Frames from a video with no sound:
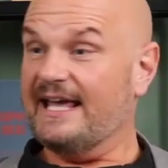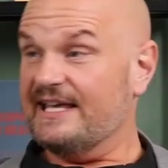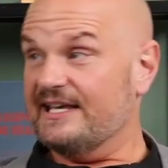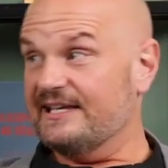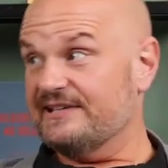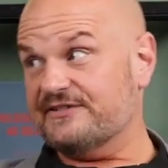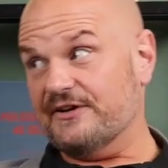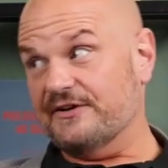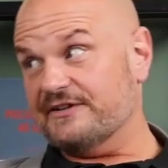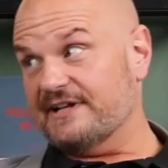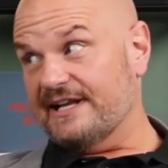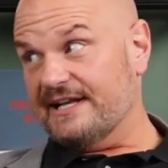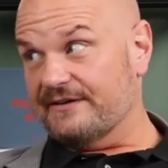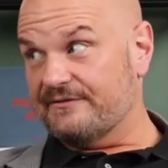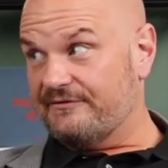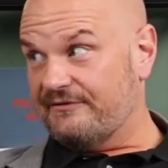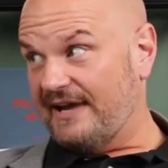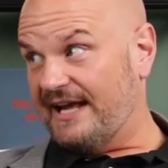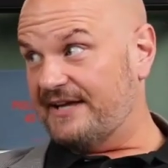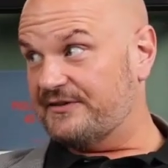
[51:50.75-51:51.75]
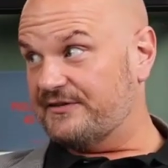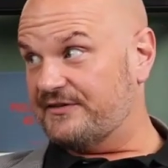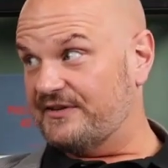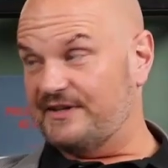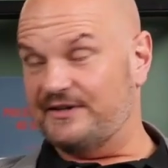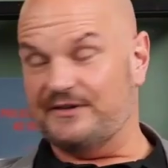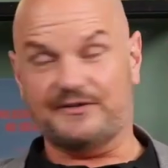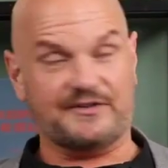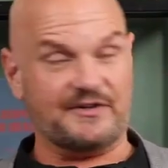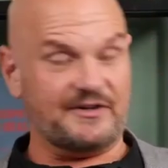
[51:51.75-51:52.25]
You start getting
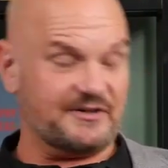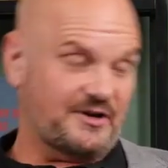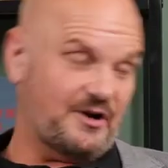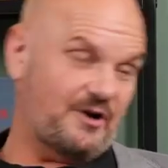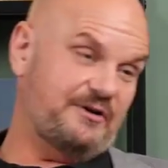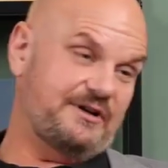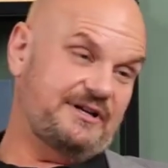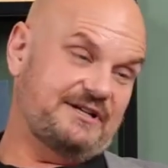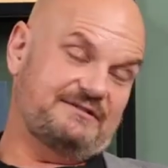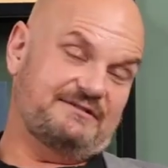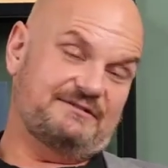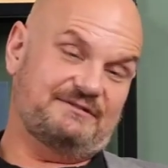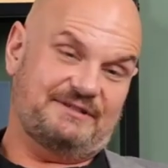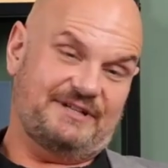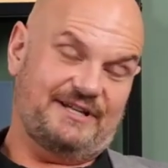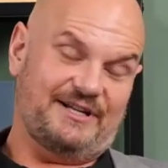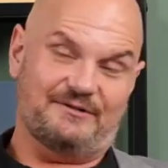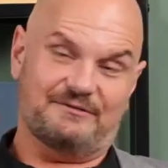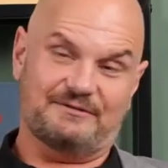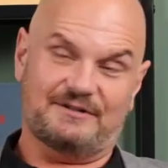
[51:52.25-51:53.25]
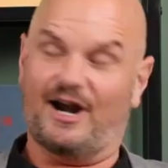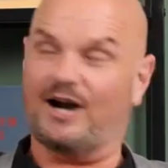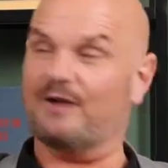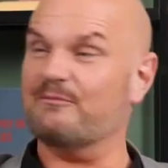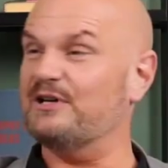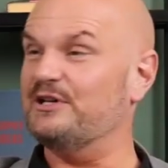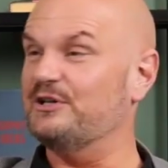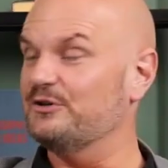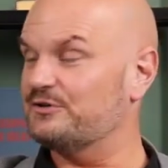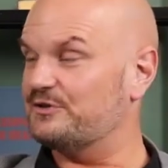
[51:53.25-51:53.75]
fancy. You start going, you know,
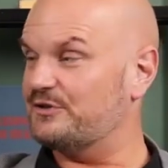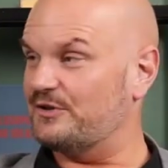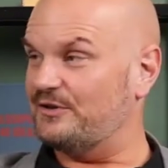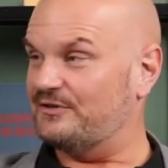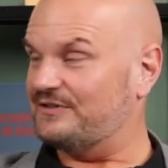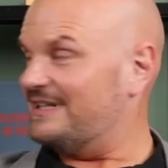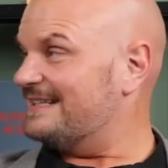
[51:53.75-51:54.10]
carbon neutral.